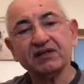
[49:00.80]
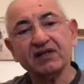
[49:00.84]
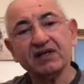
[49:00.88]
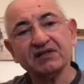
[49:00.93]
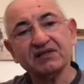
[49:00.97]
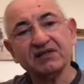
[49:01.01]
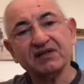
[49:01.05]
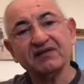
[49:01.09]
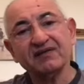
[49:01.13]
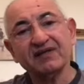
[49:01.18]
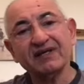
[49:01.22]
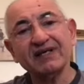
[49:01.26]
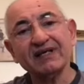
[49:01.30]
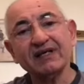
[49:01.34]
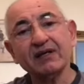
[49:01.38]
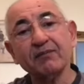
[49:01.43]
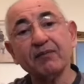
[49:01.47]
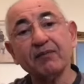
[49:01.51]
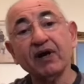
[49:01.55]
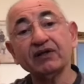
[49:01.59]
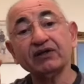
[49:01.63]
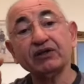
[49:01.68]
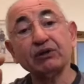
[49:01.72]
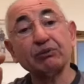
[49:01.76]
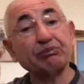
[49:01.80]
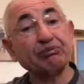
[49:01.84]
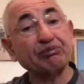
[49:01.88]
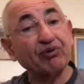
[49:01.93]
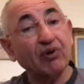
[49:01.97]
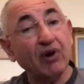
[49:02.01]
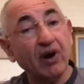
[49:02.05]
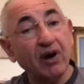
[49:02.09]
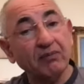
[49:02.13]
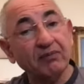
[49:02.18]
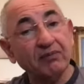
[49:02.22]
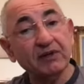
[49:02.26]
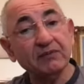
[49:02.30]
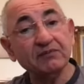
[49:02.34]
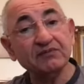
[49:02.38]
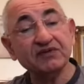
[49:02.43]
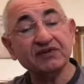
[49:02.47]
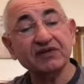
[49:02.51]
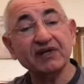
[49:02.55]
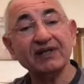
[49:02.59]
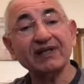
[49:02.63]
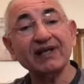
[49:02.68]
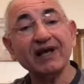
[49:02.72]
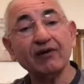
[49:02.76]
doesn't think about the
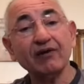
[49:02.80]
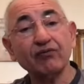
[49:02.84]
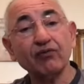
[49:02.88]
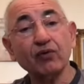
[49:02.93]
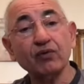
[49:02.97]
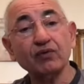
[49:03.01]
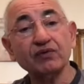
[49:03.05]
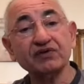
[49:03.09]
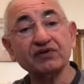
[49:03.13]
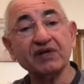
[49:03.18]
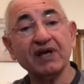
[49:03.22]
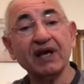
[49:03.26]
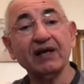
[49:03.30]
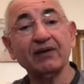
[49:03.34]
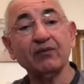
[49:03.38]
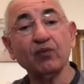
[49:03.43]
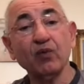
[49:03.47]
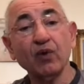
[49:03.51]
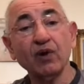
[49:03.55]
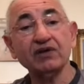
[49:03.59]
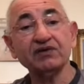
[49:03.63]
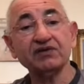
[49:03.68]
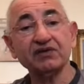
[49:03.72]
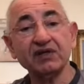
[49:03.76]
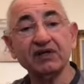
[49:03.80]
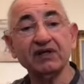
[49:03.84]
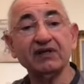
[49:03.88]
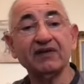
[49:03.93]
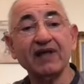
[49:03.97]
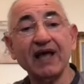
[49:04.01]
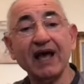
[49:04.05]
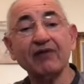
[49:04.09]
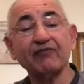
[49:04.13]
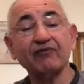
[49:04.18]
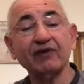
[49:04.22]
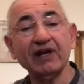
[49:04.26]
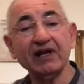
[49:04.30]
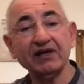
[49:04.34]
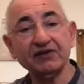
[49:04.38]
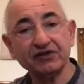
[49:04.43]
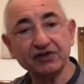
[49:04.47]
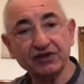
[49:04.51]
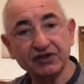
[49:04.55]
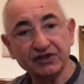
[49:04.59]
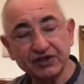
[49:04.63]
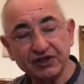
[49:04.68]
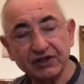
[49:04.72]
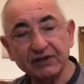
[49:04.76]
problems that arose and was in that
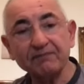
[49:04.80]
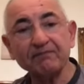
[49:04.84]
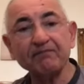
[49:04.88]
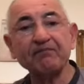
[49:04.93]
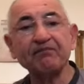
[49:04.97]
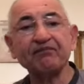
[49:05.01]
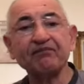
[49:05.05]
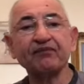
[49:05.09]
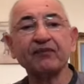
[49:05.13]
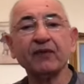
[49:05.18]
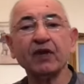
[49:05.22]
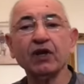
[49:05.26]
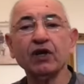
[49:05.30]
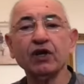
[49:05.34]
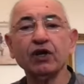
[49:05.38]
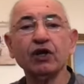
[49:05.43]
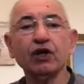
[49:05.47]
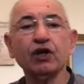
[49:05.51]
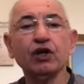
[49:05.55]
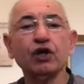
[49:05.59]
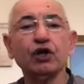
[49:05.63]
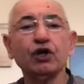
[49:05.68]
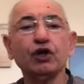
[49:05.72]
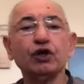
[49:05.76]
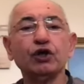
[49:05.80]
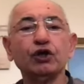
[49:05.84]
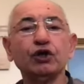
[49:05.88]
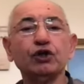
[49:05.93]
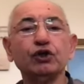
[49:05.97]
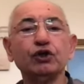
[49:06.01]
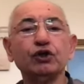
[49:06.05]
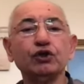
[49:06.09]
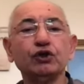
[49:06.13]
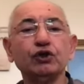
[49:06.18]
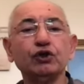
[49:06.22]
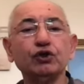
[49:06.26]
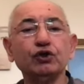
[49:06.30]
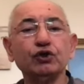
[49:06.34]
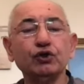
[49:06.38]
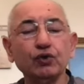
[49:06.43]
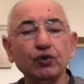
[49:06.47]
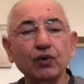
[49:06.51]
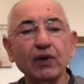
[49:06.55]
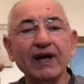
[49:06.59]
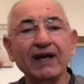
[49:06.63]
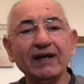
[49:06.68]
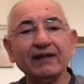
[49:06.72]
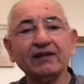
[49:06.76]
relationship,
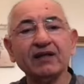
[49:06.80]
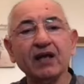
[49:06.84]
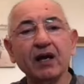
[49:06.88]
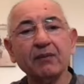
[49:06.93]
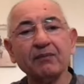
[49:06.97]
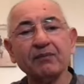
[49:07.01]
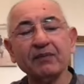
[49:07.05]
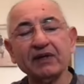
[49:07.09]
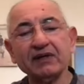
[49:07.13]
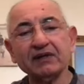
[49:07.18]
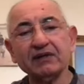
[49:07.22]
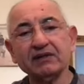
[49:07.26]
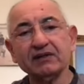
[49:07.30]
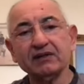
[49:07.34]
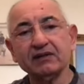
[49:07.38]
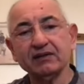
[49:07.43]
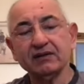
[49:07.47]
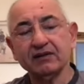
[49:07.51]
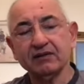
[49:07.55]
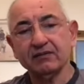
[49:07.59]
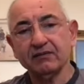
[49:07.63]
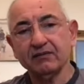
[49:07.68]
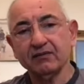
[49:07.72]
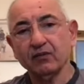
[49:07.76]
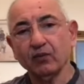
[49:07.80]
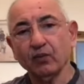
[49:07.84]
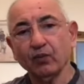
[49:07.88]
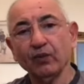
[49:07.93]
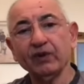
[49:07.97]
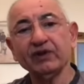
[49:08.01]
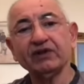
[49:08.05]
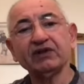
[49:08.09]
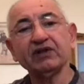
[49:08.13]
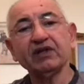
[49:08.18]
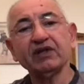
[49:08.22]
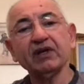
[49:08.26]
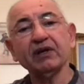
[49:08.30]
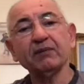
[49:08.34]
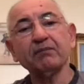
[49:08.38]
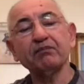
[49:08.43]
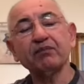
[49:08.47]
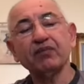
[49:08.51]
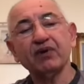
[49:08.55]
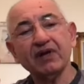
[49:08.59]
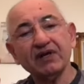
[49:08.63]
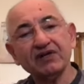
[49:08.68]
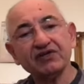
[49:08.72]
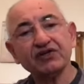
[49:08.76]
you end up with the
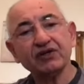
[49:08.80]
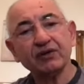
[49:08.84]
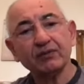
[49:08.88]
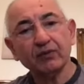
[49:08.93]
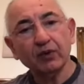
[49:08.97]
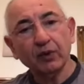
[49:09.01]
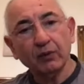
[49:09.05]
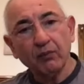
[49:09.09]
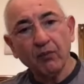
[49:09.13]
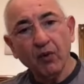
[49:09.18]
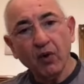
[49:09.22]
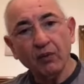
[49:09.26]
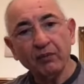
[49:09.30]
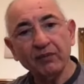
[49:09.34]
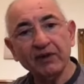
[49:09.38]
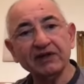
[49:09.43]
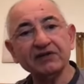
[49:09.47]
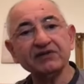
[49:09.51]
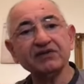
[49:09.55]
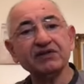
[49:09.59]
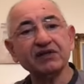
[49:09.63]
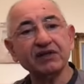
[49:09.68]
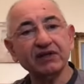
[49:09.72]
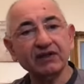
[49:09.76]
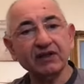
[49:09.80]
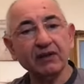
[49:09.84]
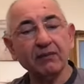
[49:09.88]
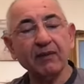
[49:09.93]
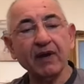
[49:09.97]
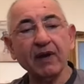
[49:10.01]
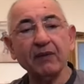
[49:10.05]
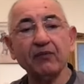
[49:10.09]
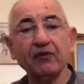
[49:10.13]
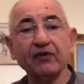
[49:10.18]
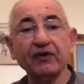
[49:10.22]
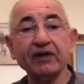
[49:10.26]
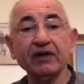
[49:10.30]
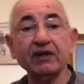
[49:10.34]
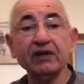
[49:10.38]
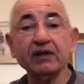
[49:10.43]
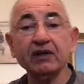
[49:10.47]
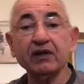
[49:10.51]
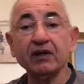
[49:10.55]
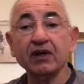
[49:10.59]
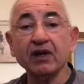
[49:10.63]
pleasurable moments in the memory,